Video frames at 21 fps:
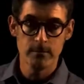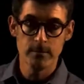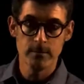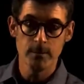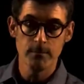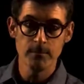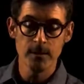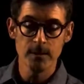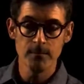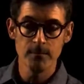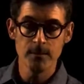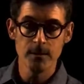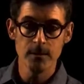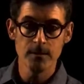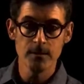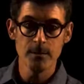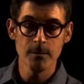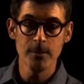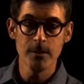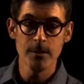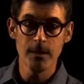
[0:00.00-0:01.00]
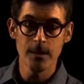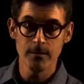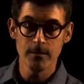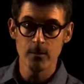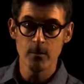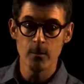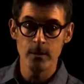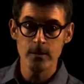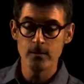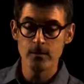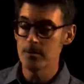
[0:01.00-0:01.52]
sometimes than some of the other
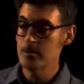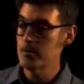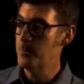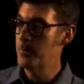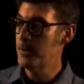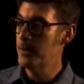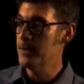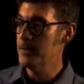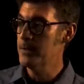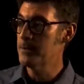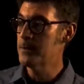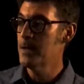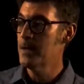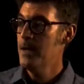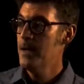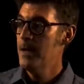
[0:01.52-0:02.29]
questions, because